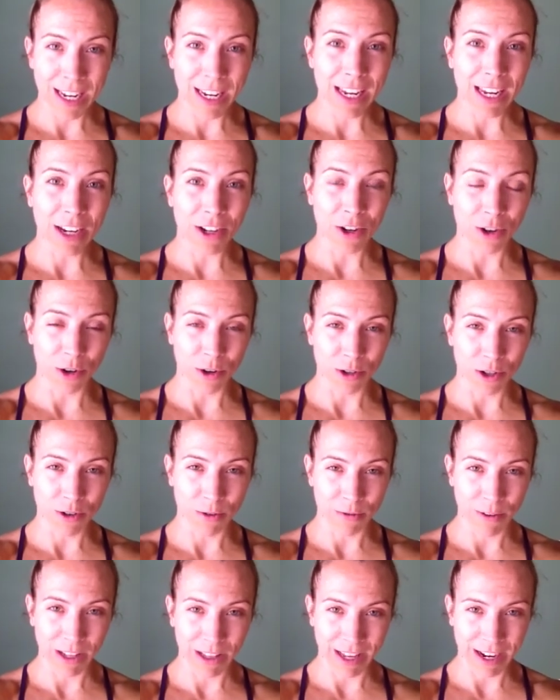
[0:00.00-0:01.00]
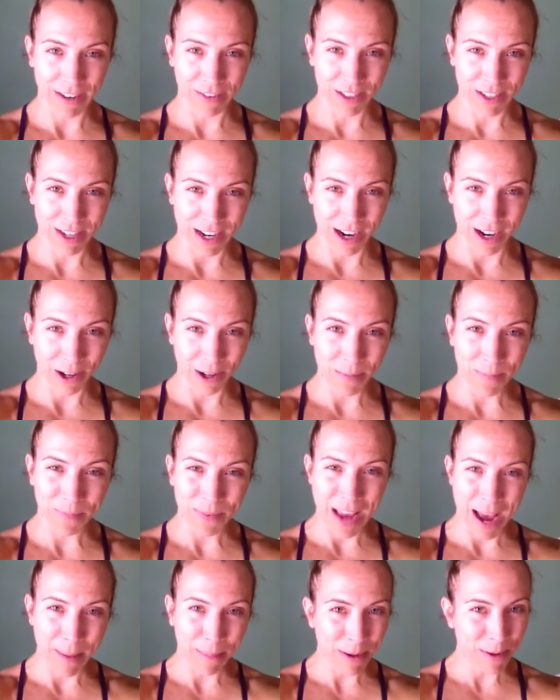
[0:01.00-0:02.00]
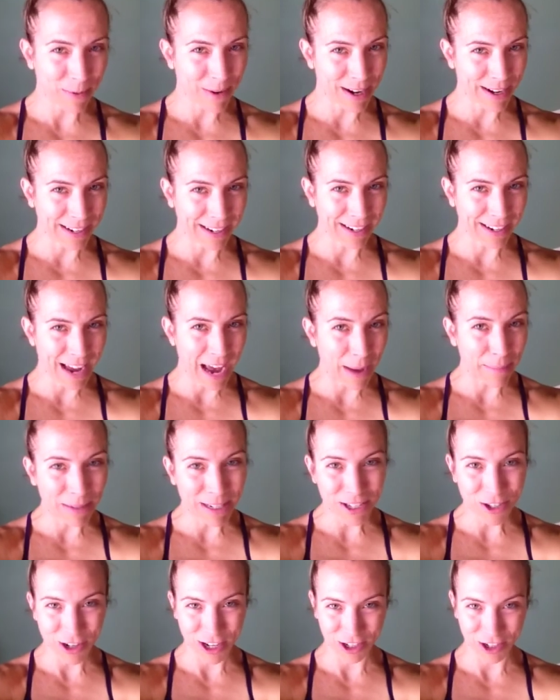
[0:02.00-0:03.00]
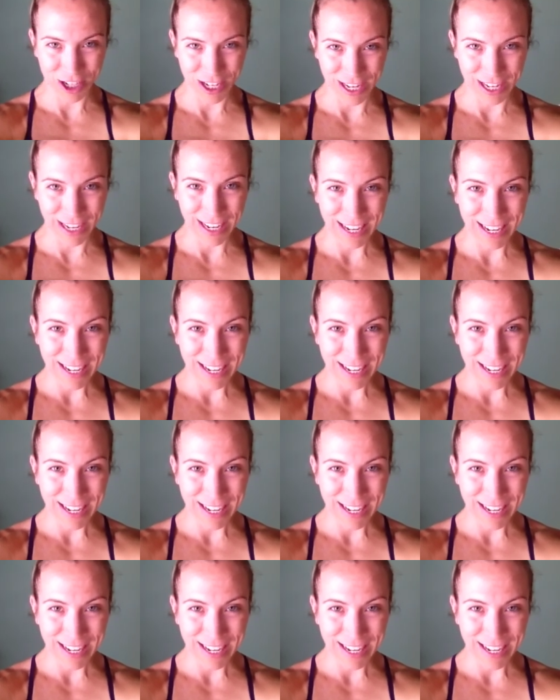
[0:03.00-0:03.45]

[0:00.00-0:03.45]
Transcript: in your ultra fit lifestyle. Happy running, happy stretching.